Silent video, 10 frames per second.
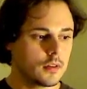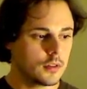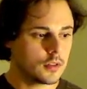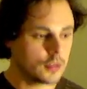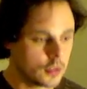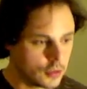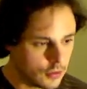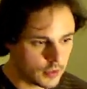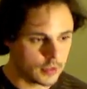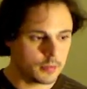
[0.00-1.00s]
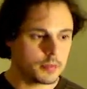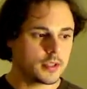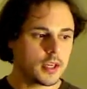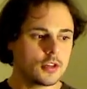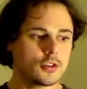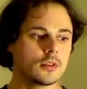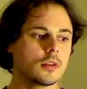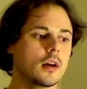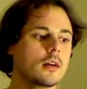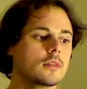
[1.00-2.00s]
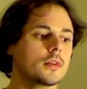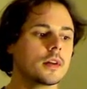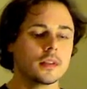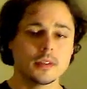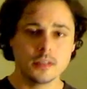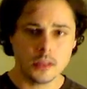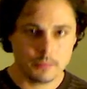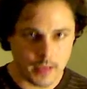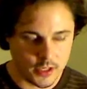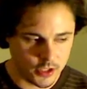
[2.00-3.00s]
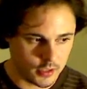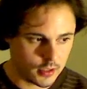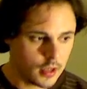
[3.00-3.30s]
the student, potential of the sick patient,